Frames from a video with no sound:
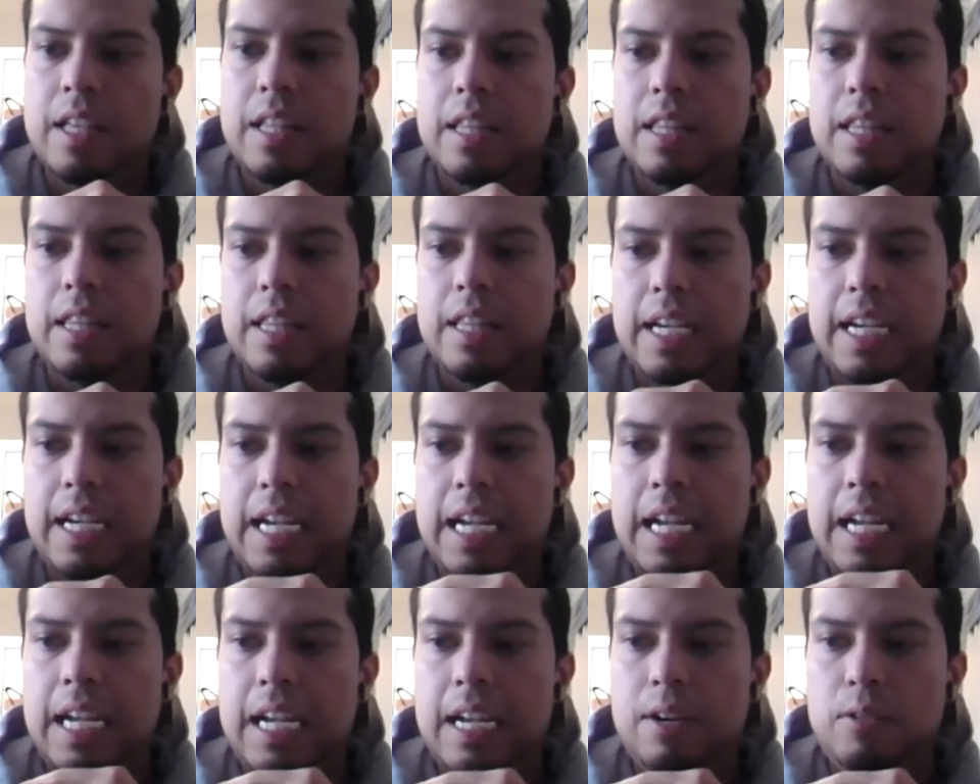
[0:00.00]

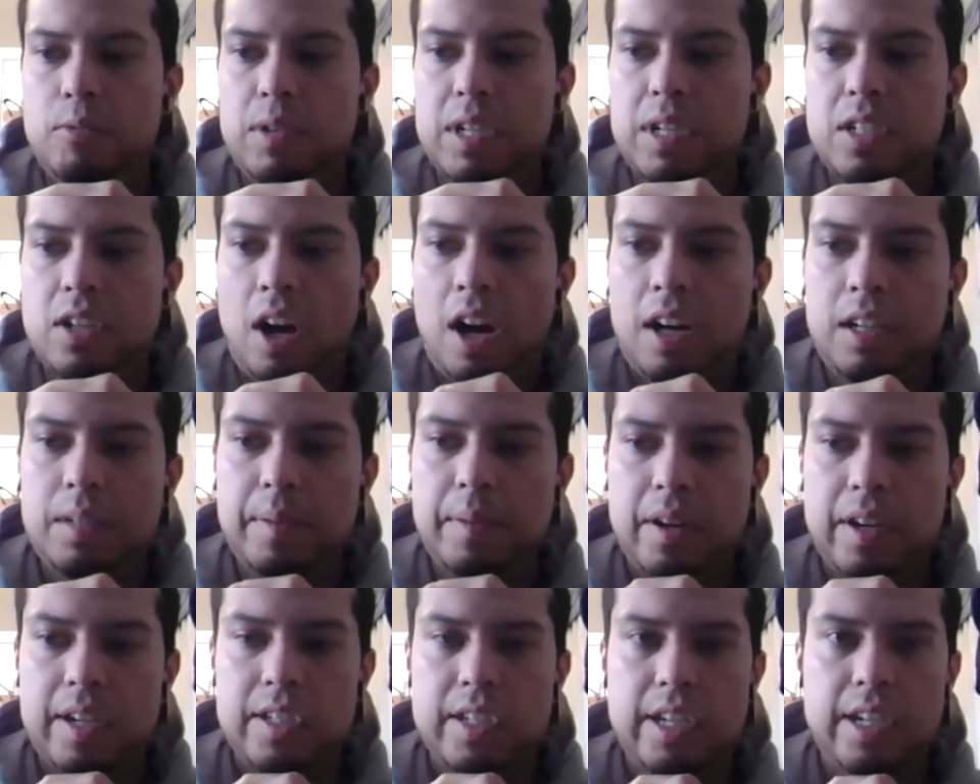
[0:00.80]
We talked
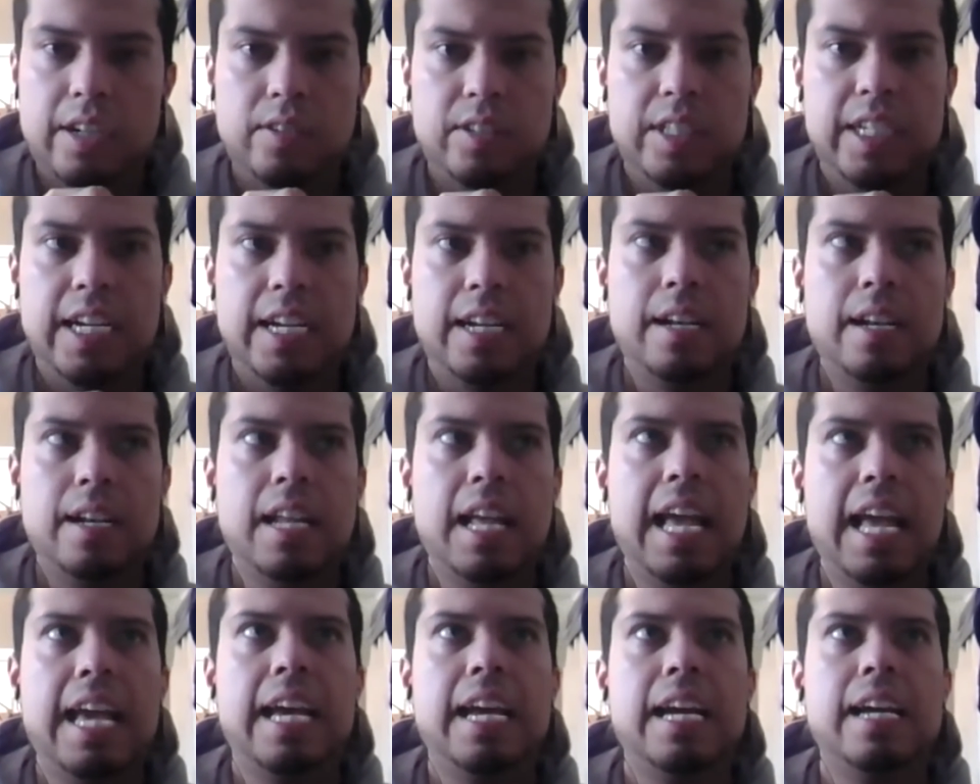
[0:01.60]
about AJ Green,
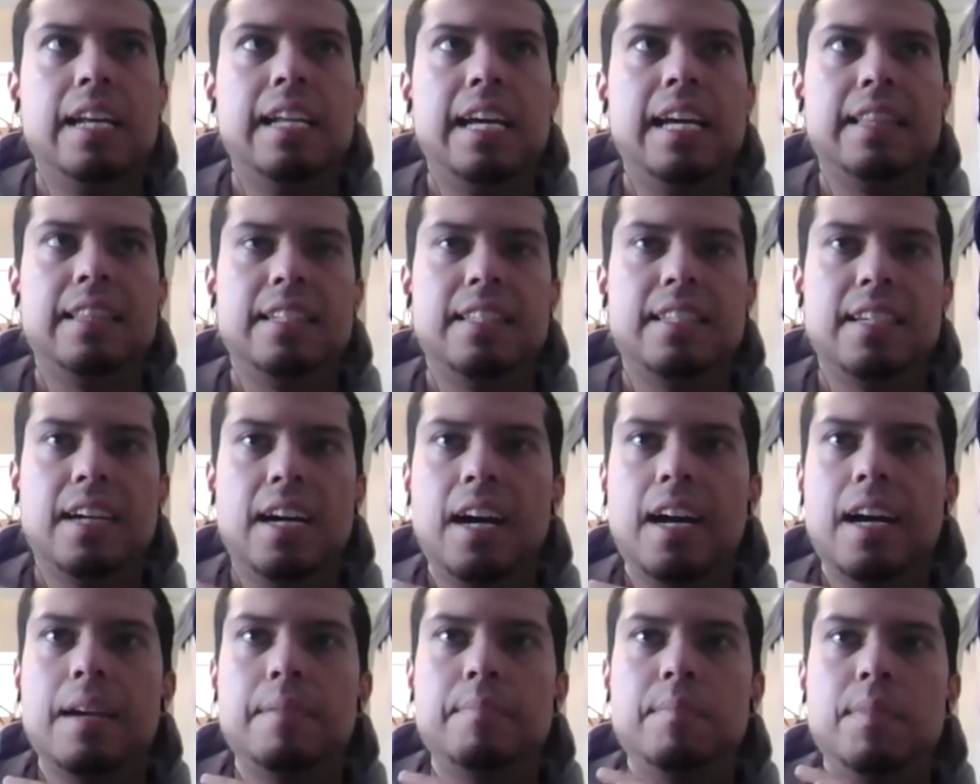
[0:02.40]
and at the
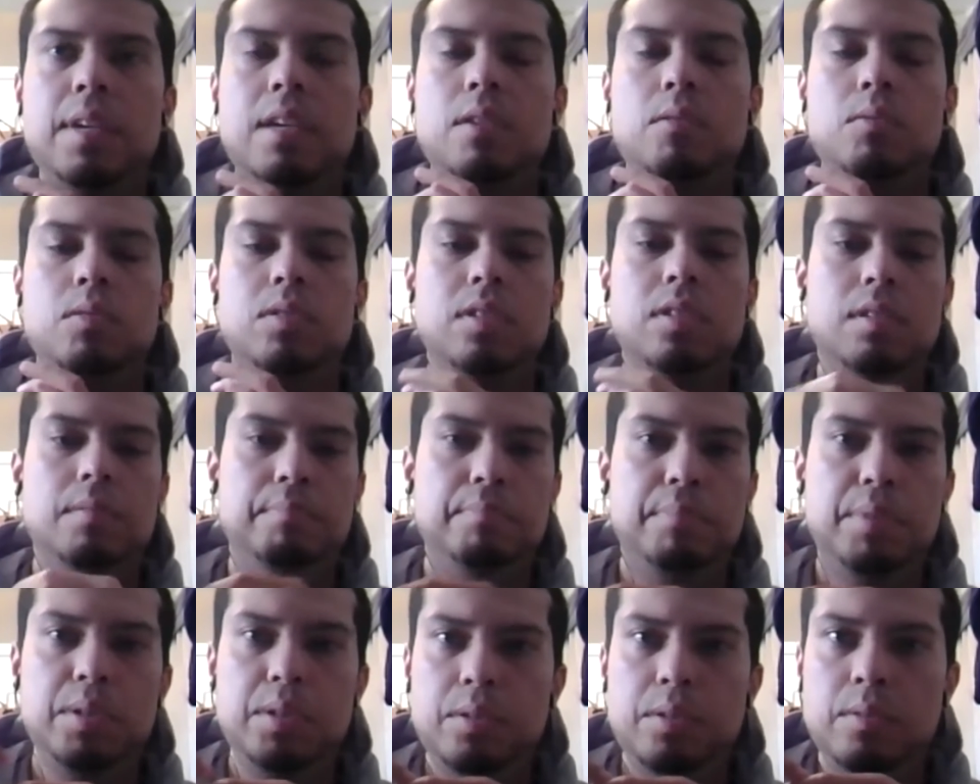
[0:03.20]
time he was in a
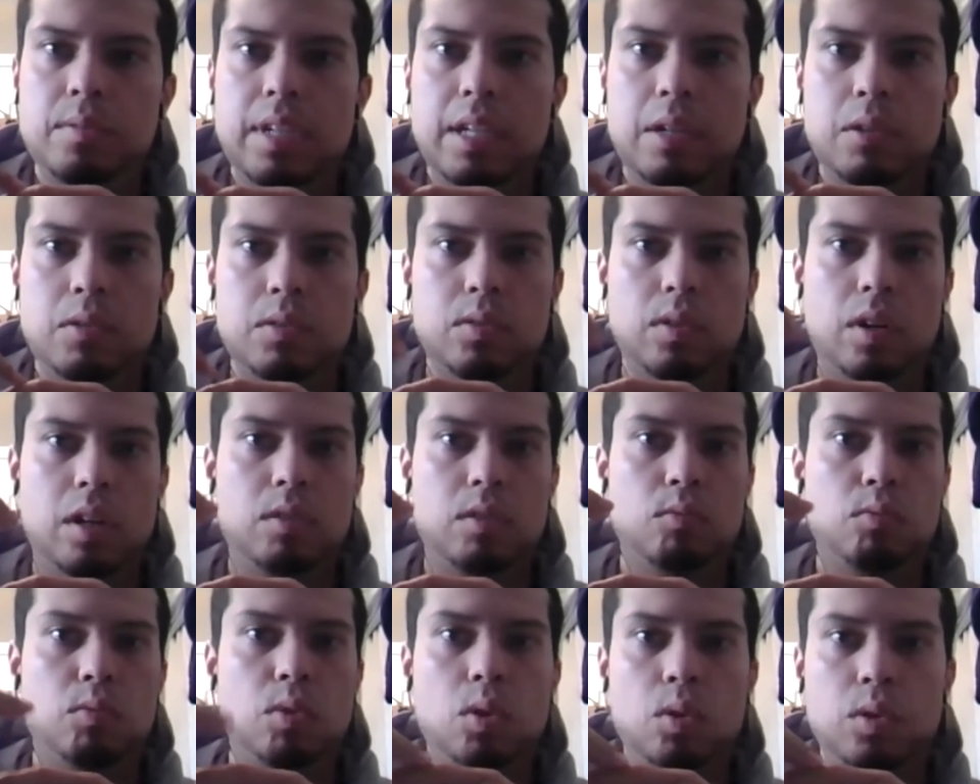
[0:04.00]
boot. He was on
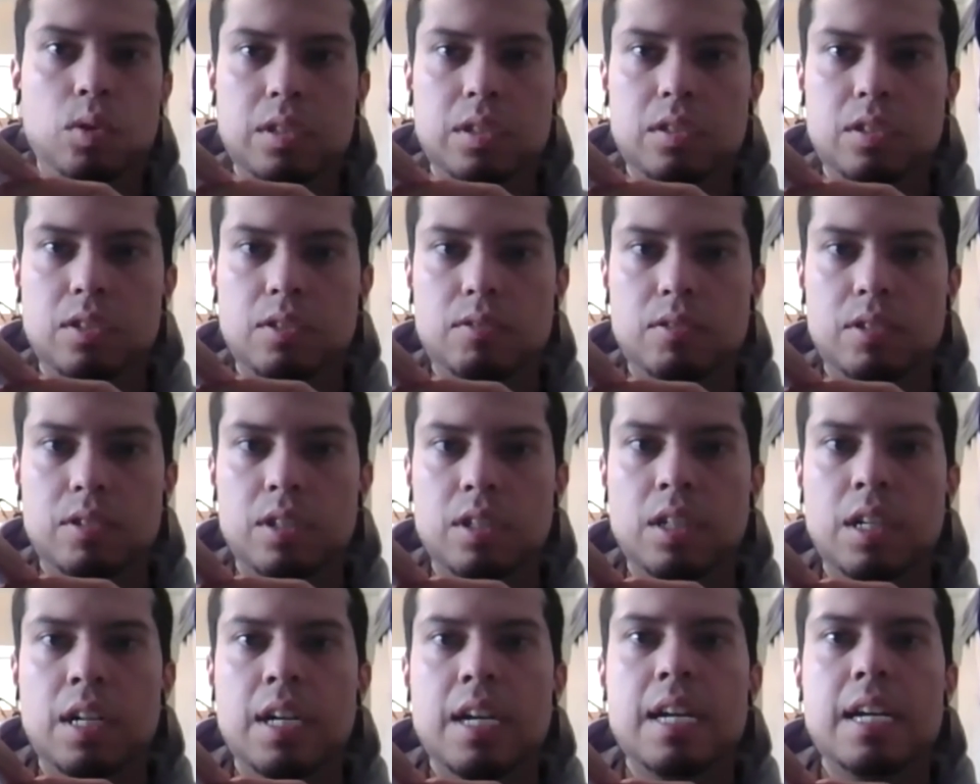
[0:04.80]
a rolling
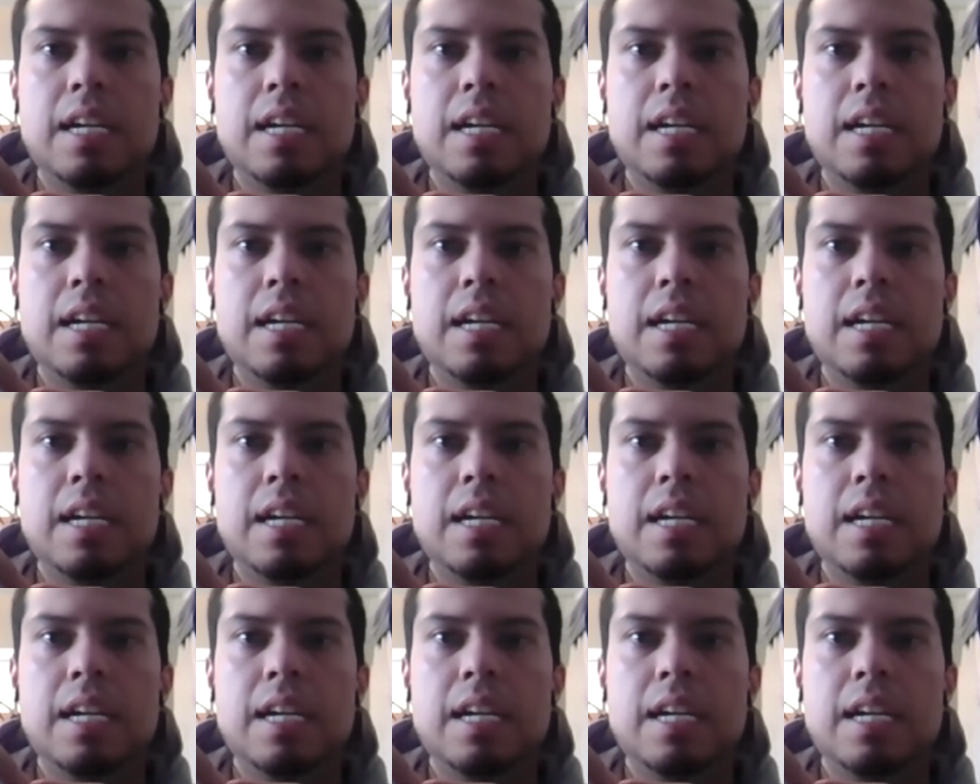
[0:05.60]
scooter.